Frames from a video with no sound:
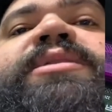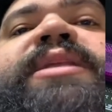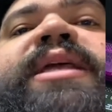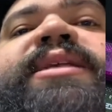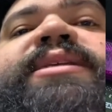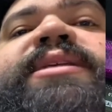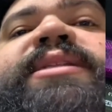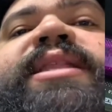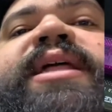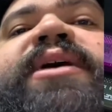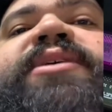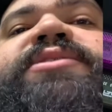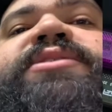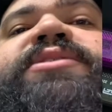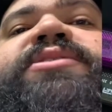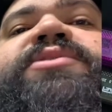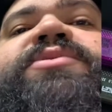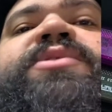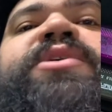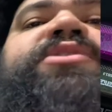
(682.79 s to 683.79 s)
That's
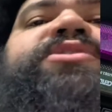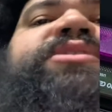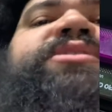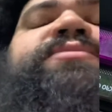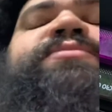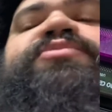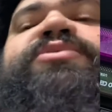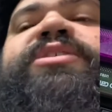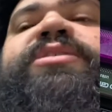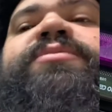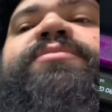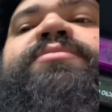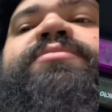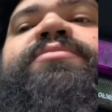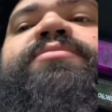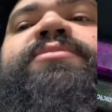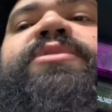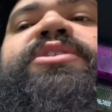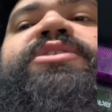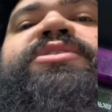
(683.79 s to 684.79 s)
1,200, pretty
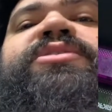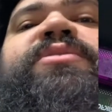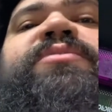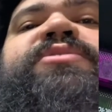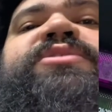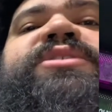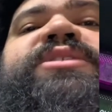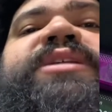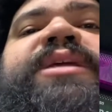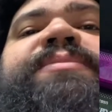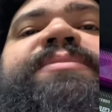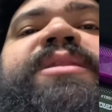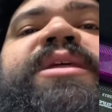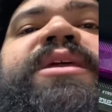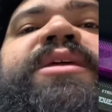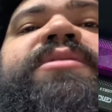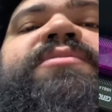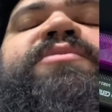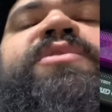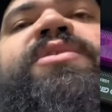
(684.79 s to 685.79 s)
much almost same
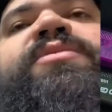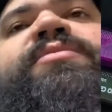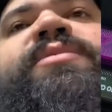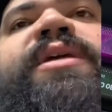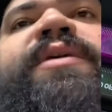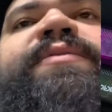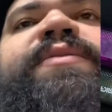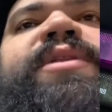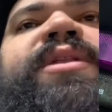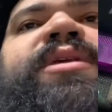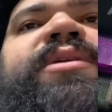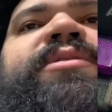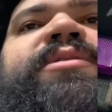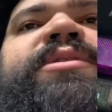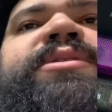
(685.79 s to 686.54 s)
thing. Well, not really.